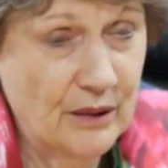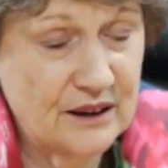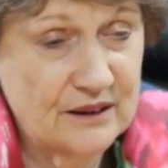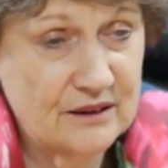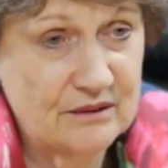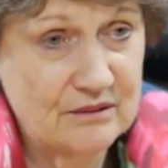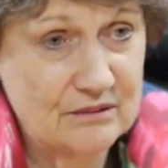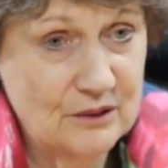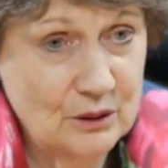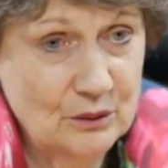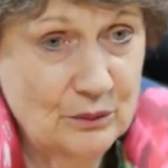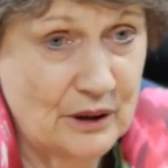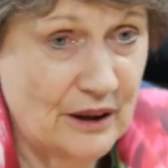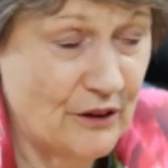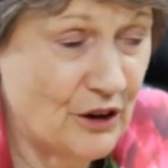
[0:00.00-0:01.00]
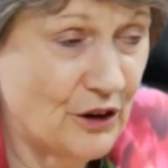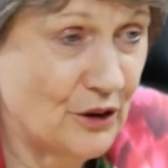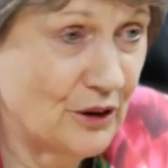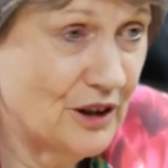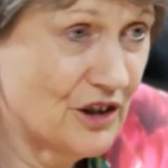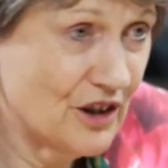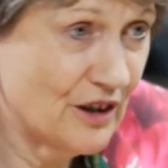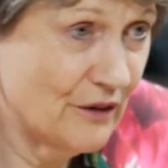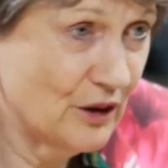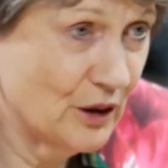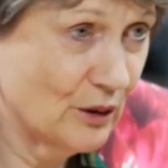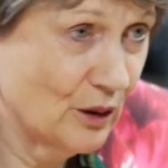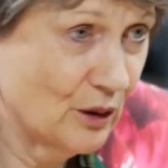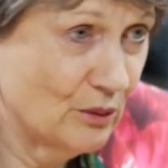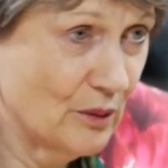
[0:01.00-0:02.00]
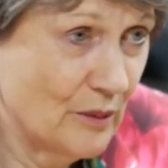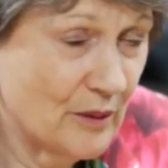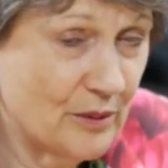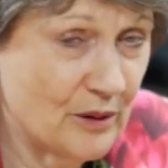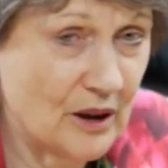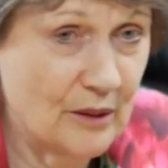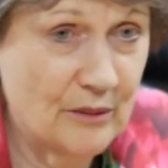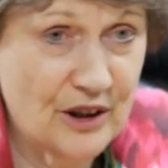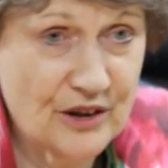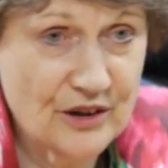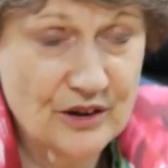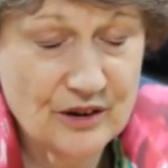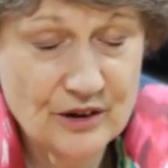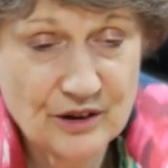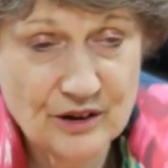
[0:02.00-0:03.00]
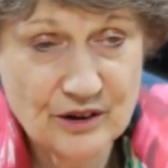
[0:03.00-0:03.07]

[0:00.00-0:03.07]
but we have a 37 year old woman Prime Minister.